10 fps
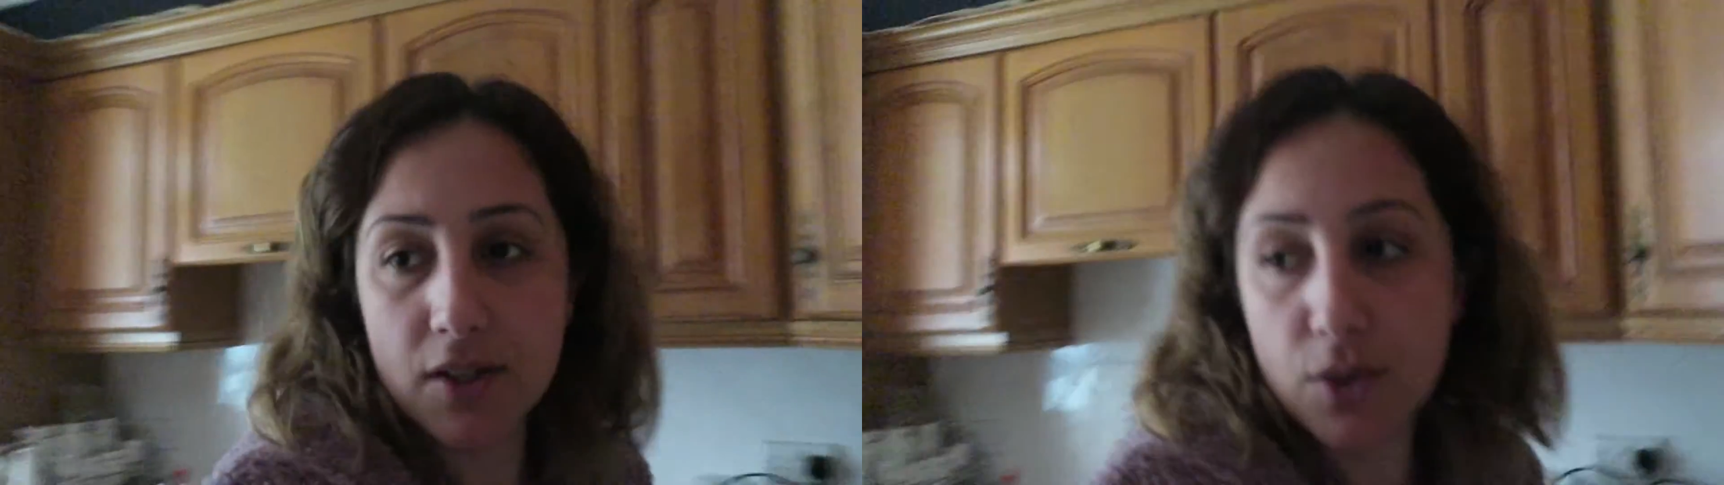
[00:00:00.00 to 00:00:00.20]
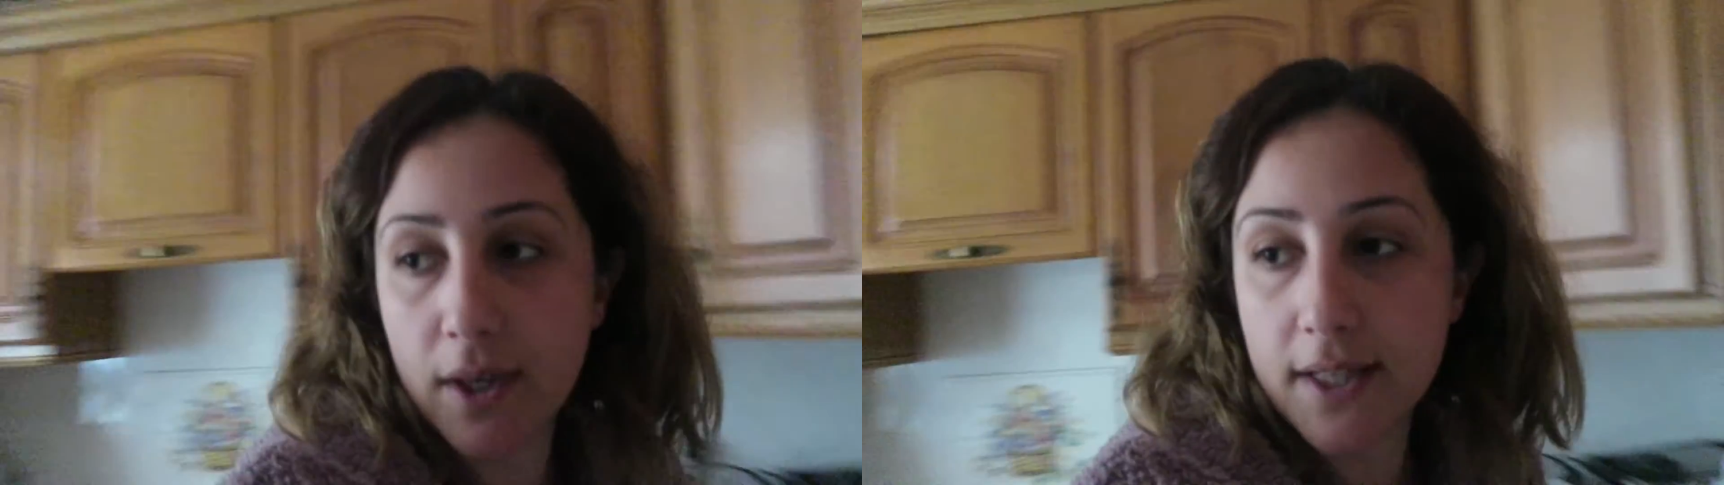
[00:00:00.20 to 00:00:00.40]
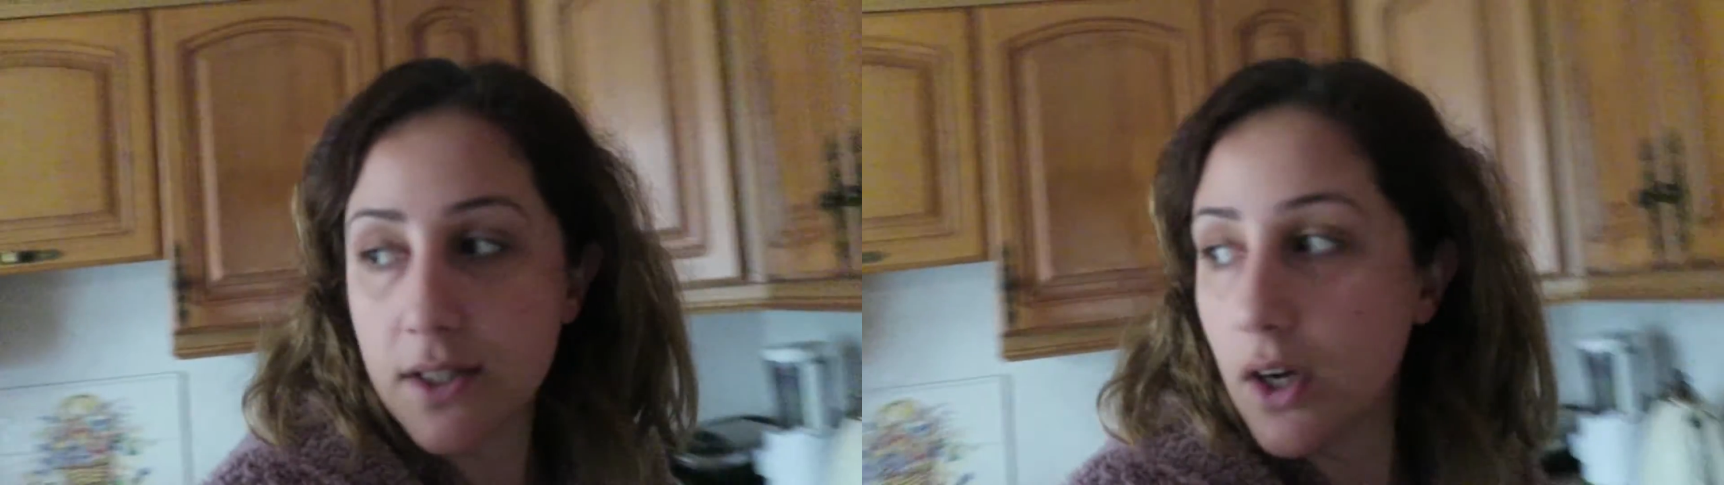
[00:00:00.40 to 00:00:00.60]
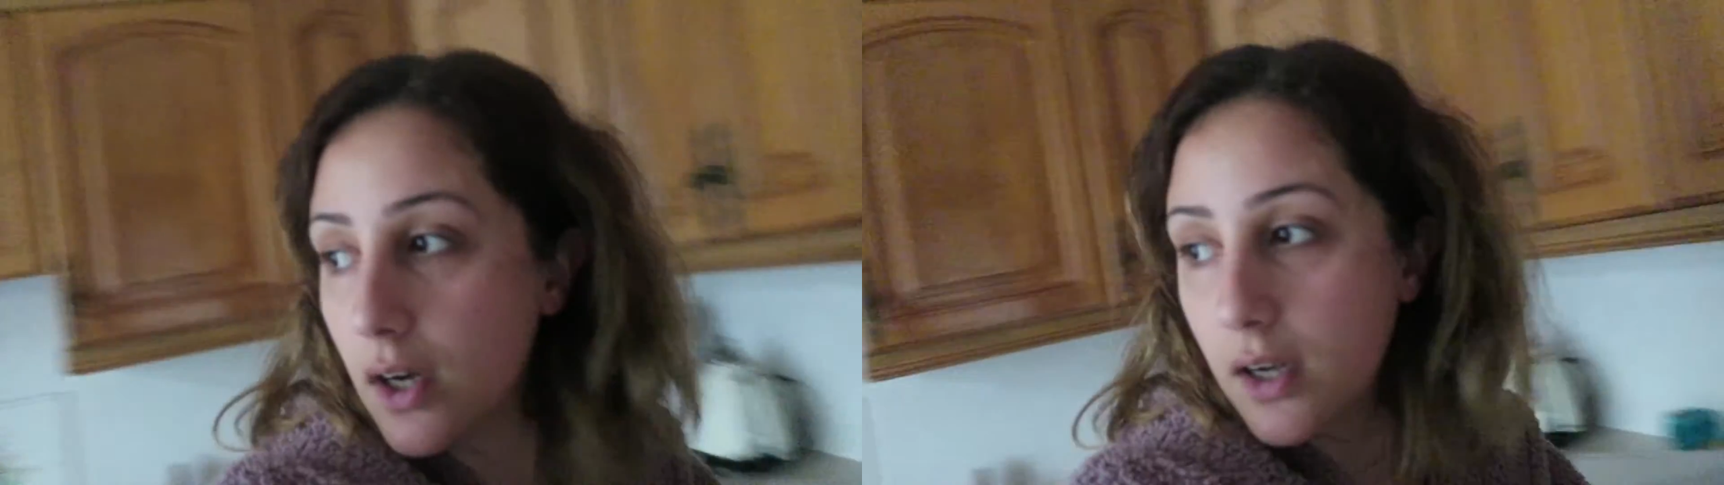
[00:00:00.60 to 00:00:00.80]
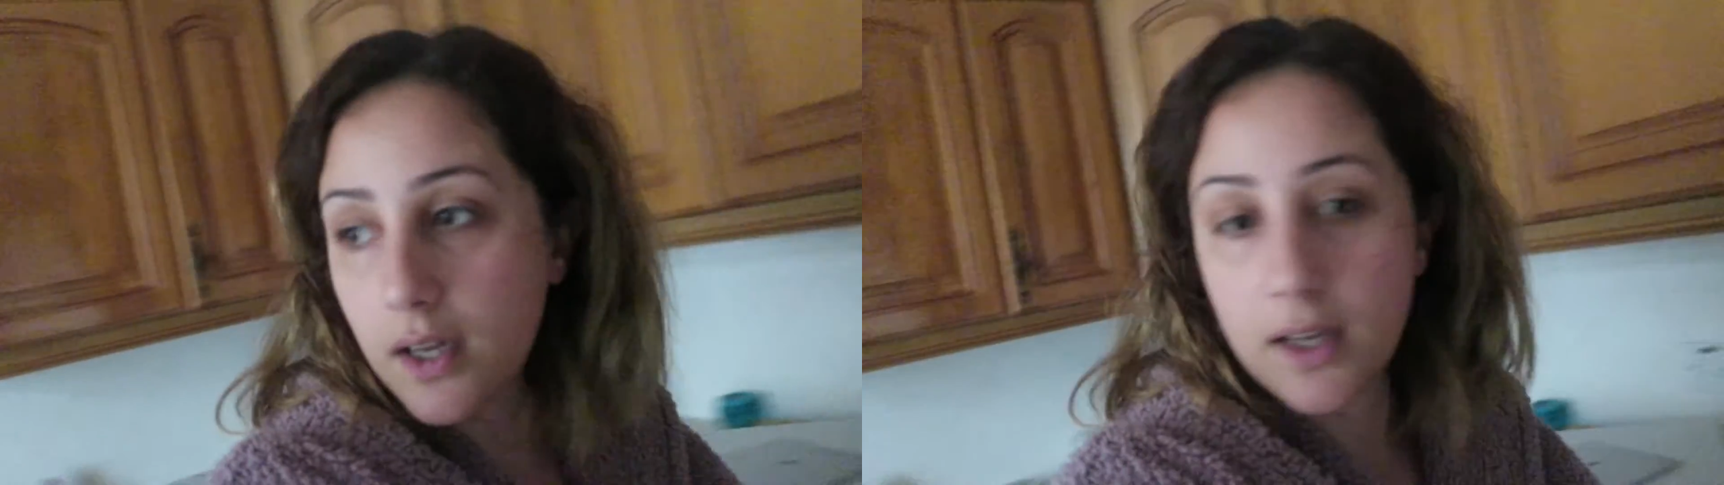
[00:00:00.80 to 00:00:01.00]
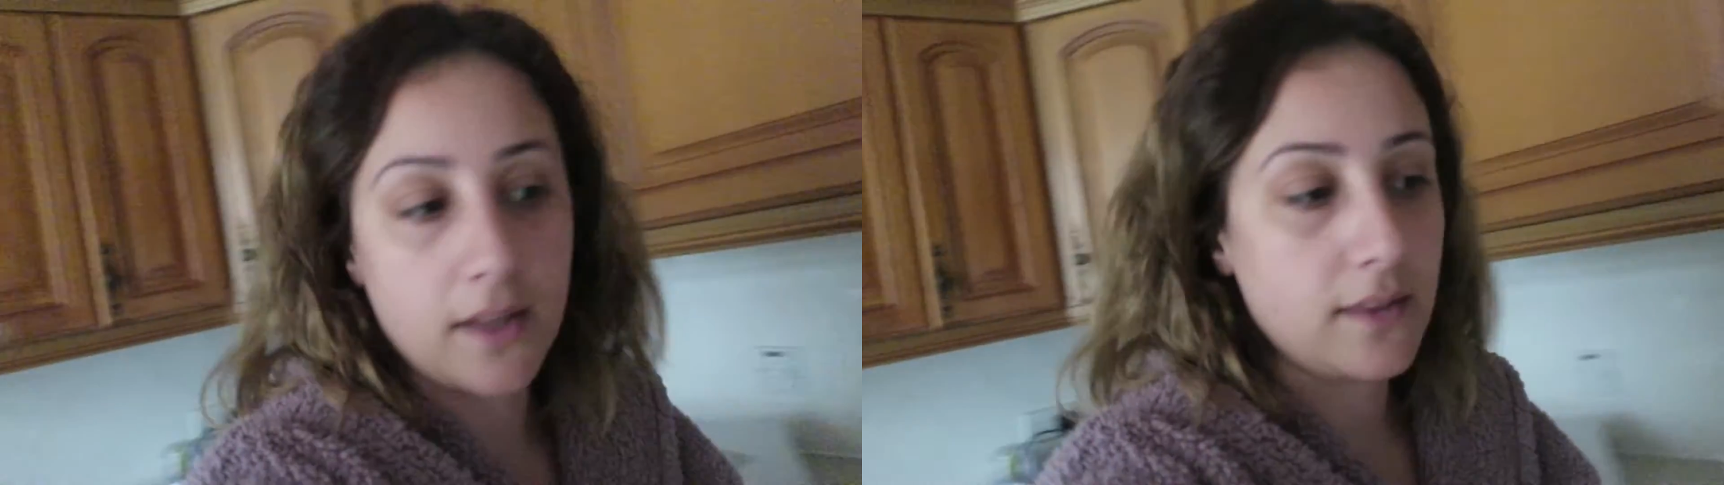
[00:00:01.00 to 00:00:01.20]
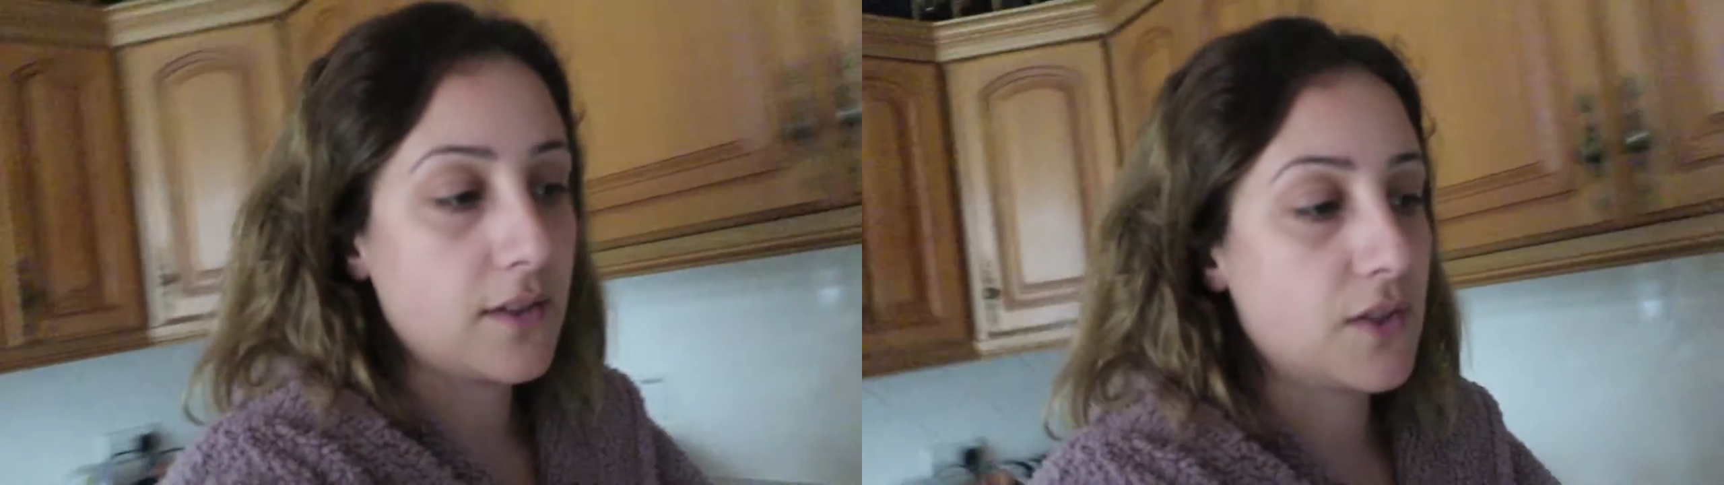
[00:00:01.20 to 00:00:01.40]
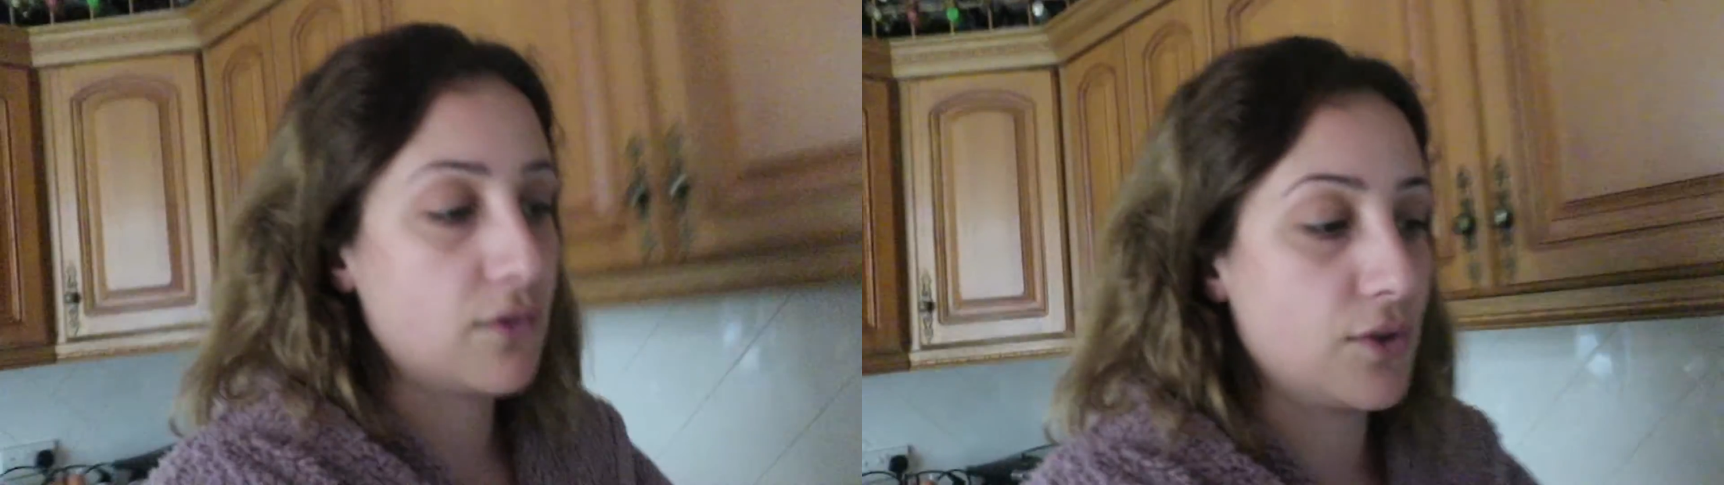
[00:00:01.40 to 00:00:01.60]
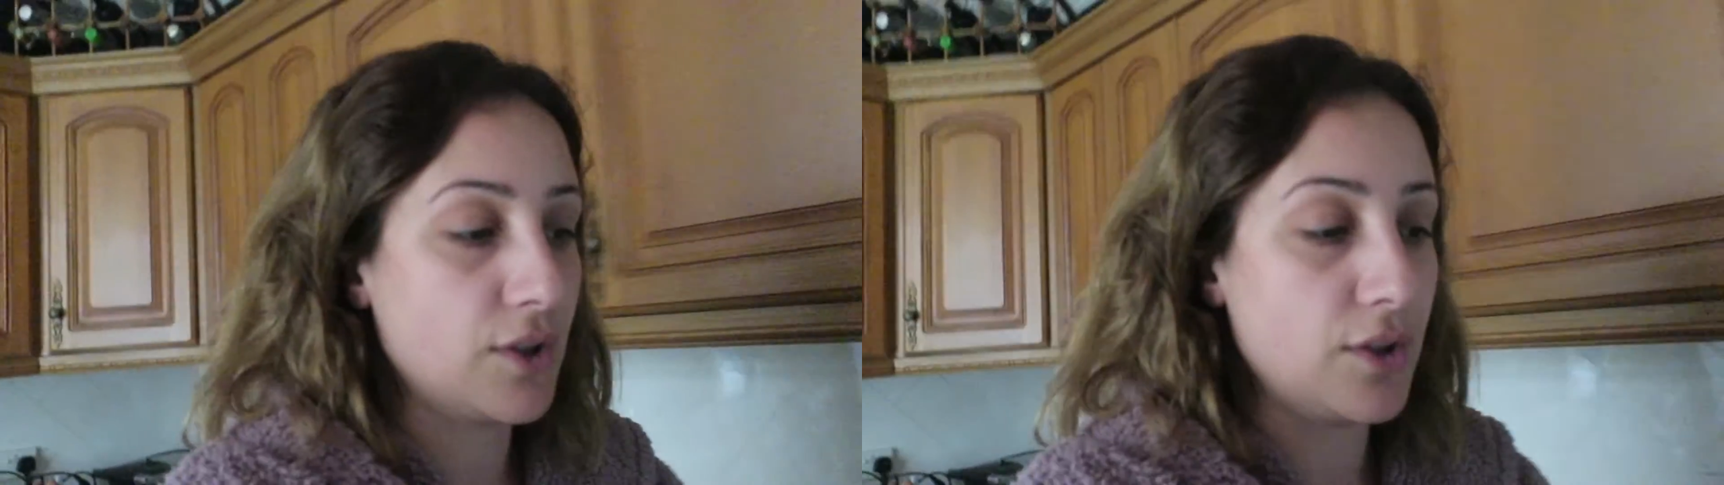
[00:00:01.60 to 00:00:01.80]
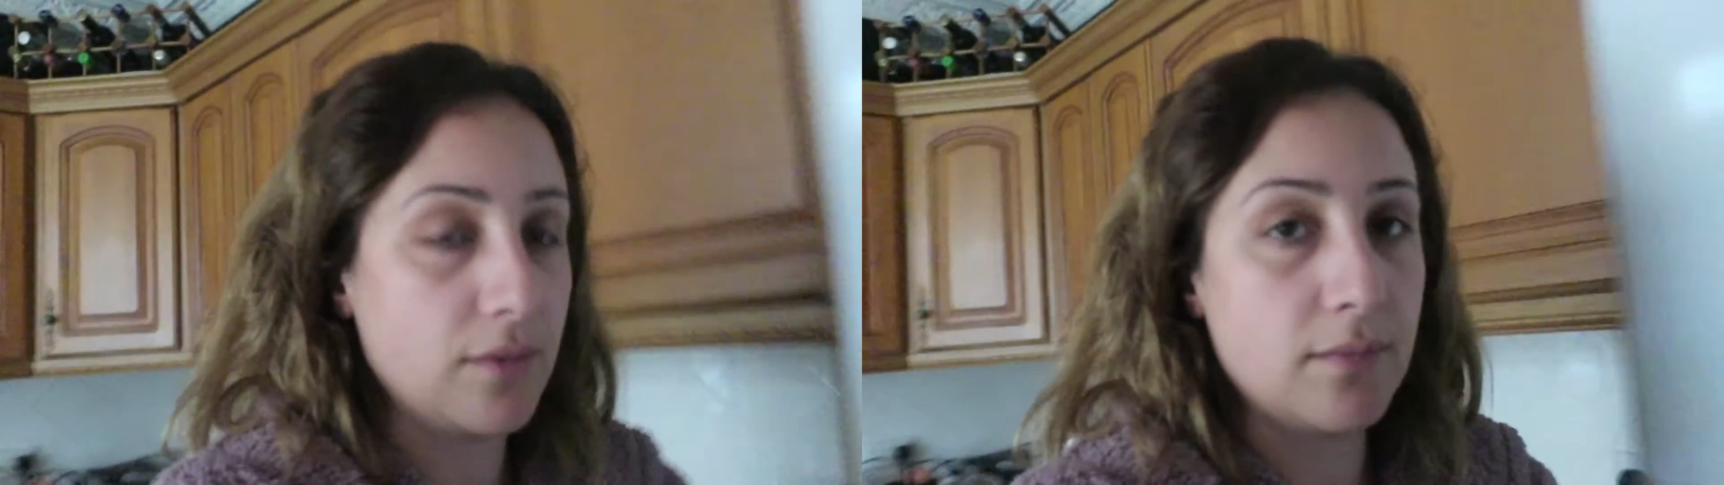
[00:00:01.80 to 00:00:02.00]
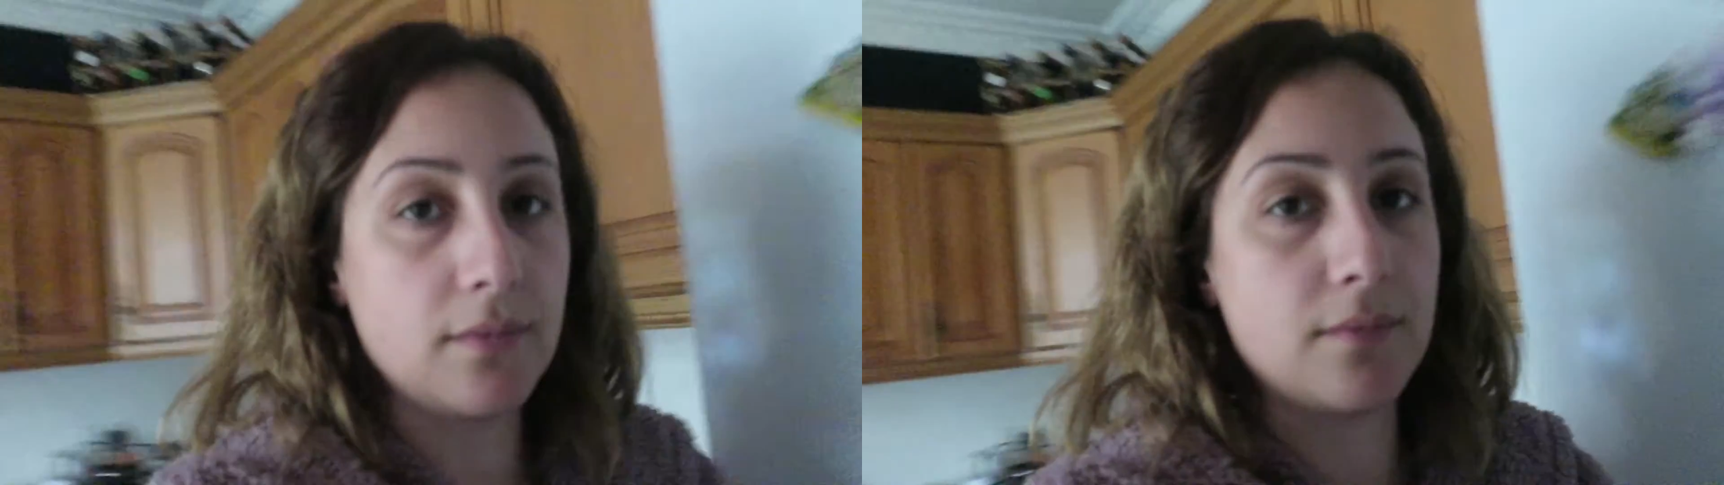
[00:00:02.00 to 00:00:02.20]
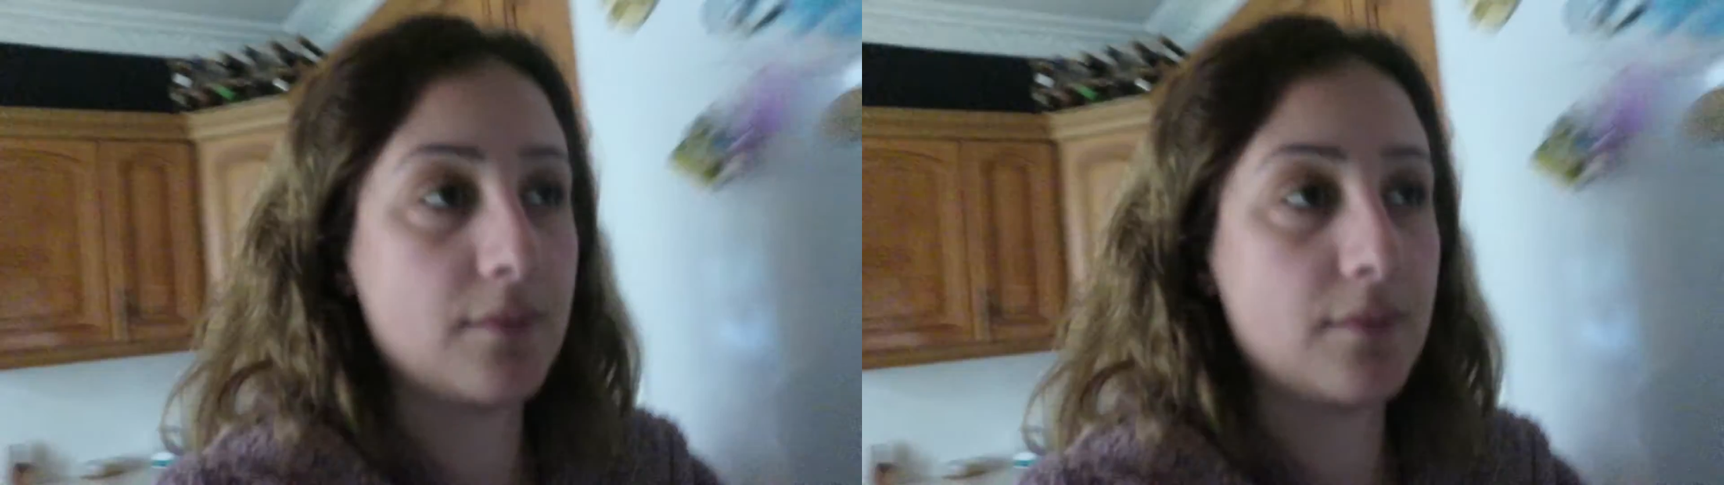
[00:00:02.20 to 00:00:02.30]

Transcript: It's quite dark in this room.